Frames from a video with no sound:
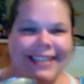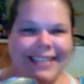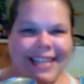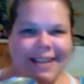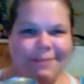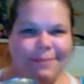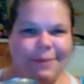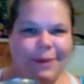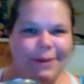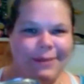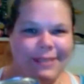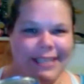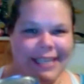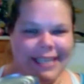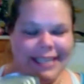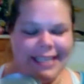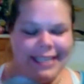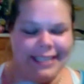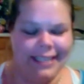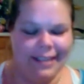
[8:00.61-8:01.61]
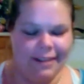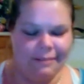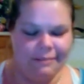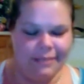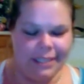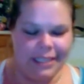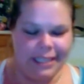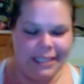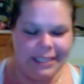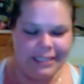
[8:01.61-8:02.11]
that protein that comes
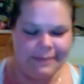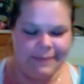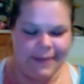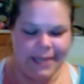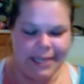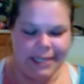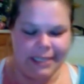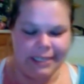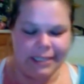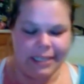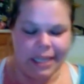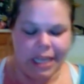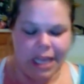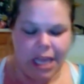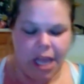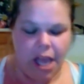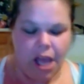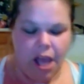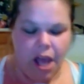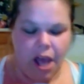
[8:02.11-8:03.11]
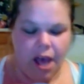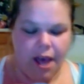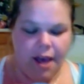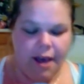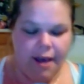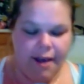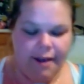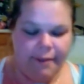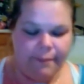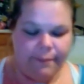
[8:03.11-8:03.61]
in these meats.
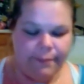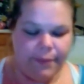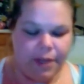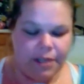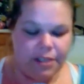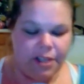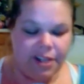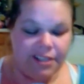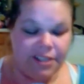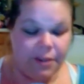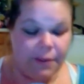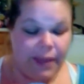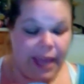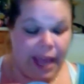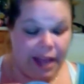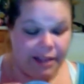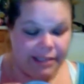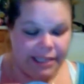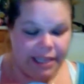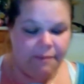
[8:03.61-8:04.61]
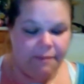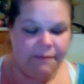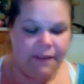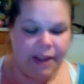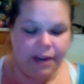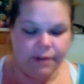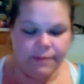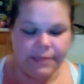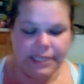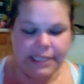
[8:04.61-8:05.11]
There's also calcium,
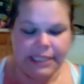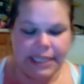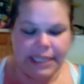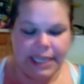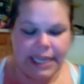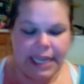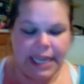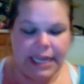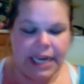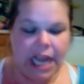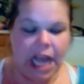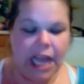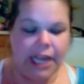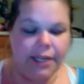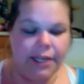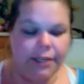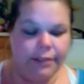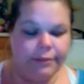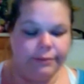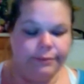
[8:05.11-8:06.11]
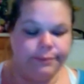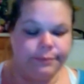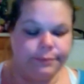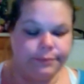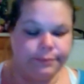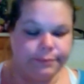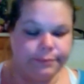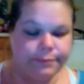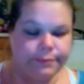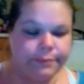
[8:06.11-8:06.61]
vitamin C, and iron.
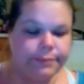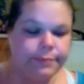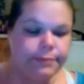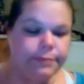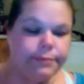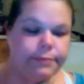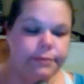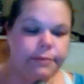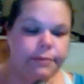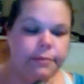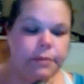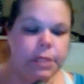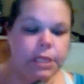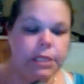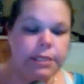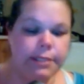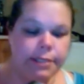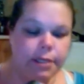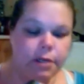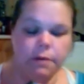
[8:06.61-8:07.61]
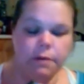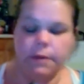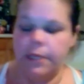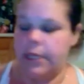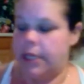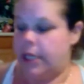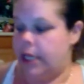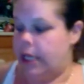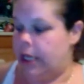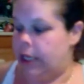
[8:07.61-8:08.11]
So
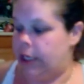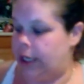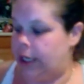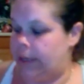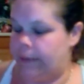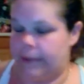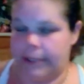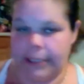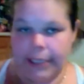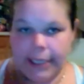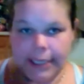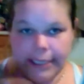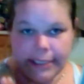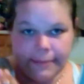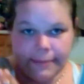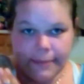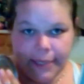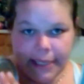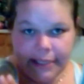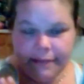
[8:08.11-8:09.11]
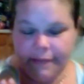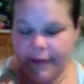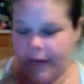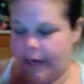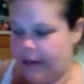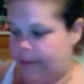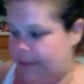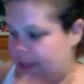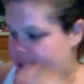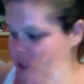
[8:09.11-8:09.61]
you're able to get some nice
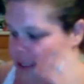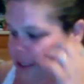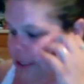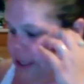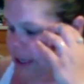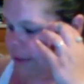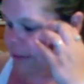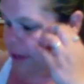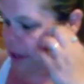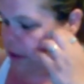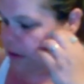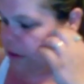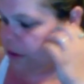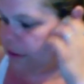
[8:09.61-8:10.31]
vitamins and minerals